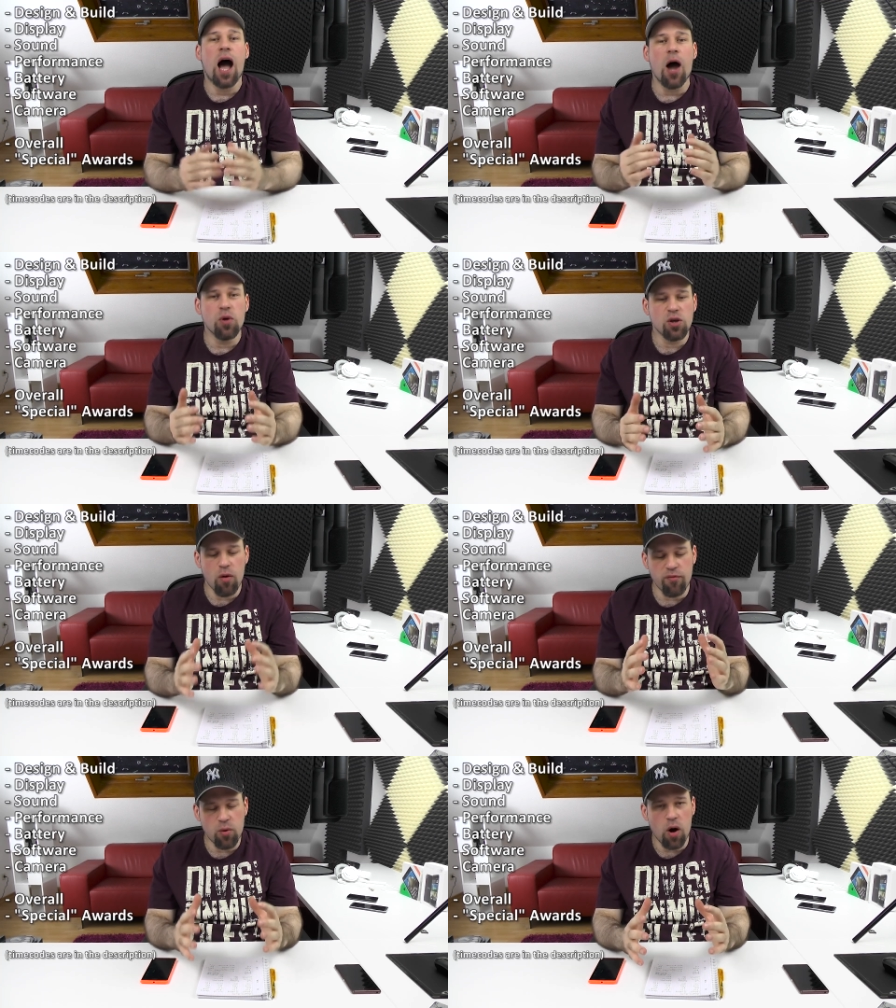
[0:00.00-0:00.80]
I will
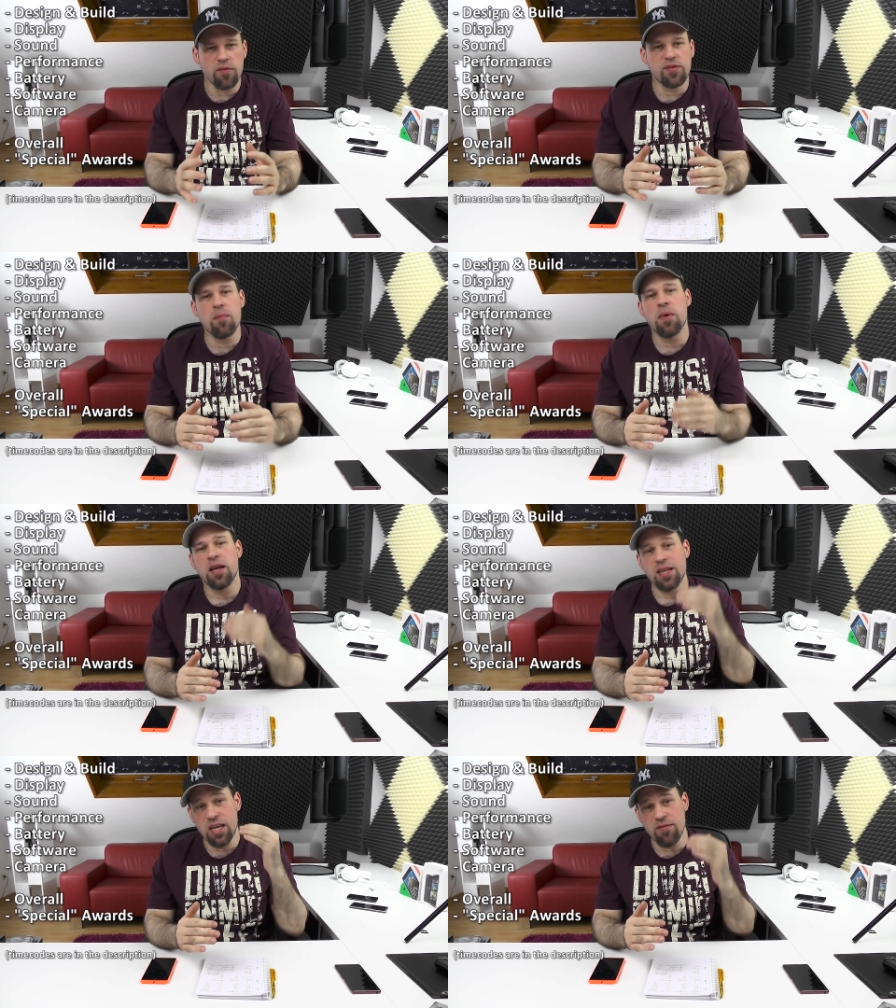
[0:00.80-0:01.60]
go through all of them,
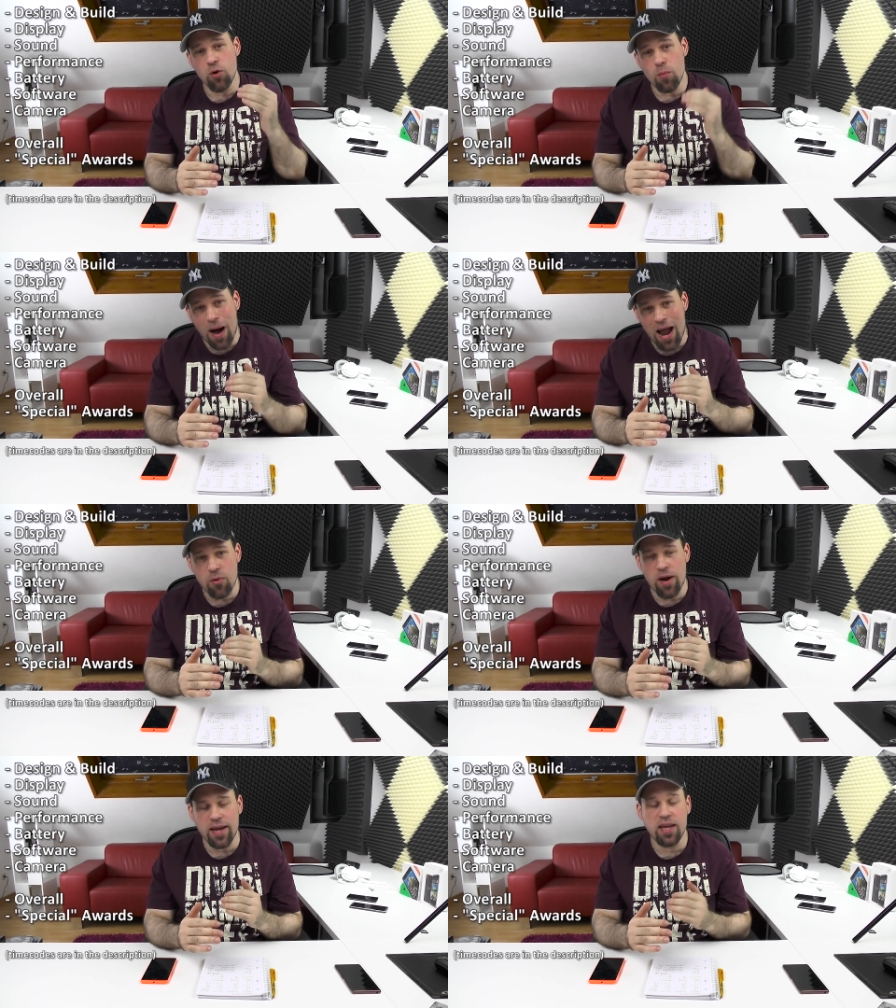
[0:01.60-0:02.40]
give you my
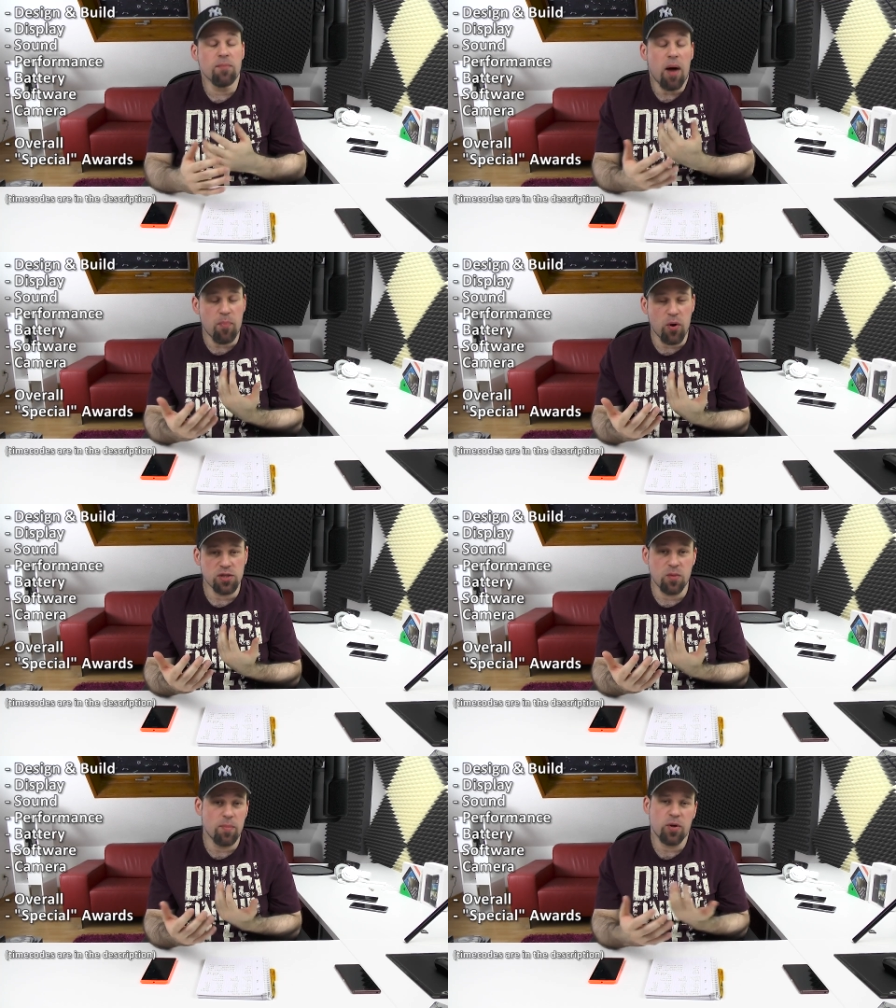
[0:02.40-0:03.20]
ranking, my
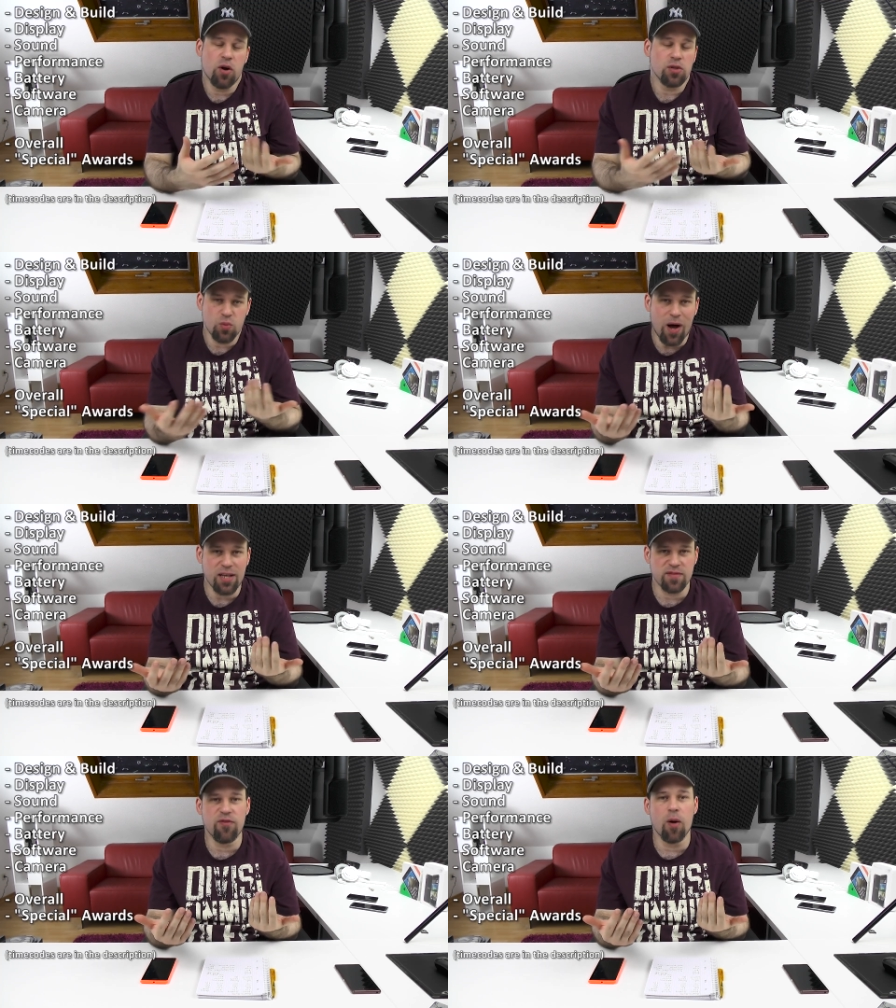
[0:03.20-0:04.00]
personal one, because you
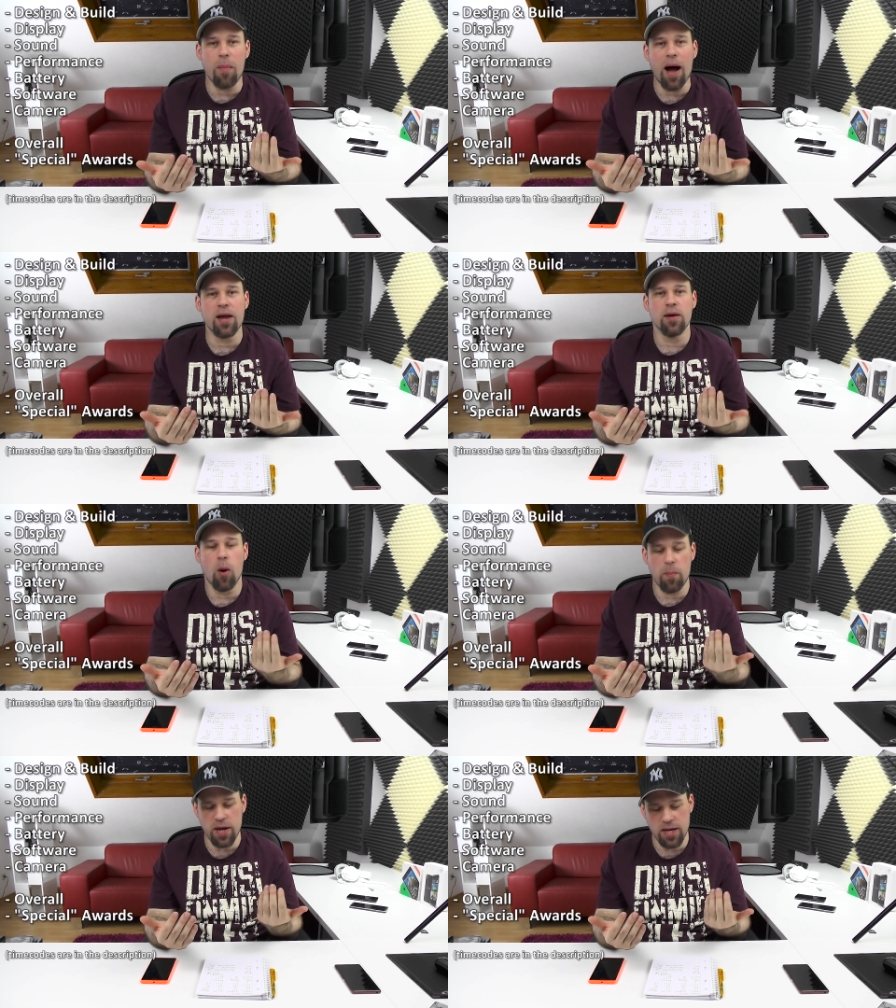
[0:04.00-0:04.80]
asked for my
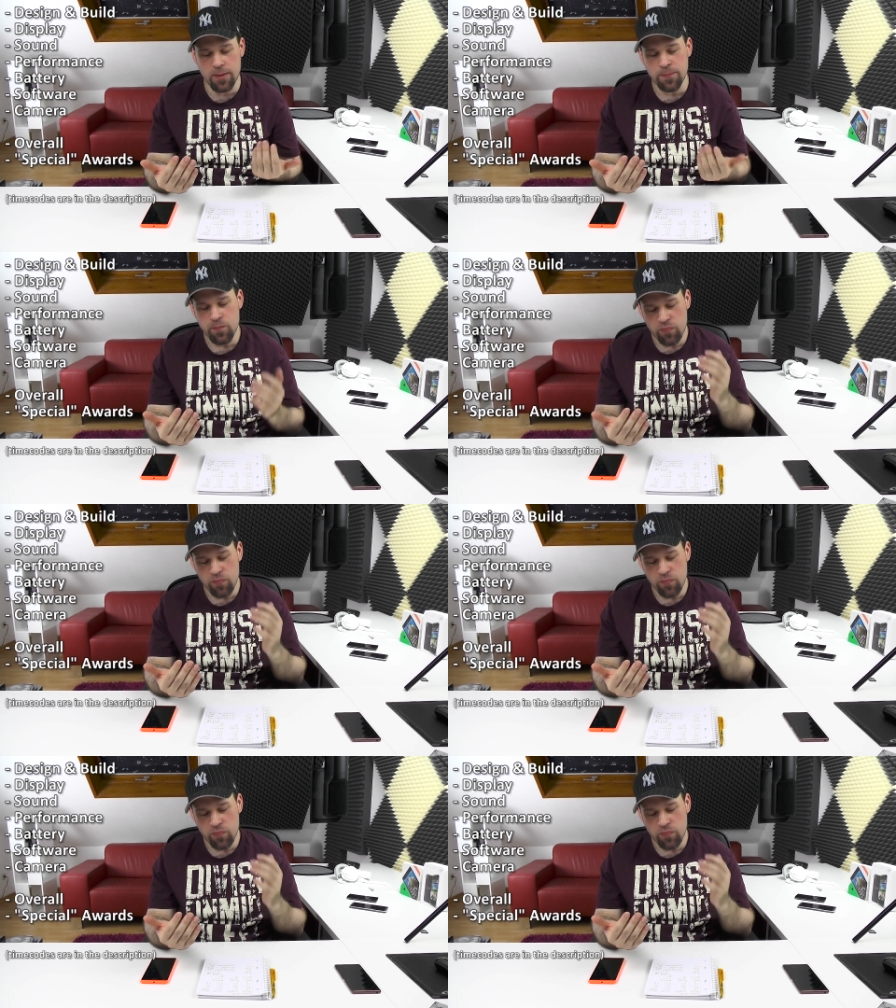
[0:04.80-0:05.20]
opinion,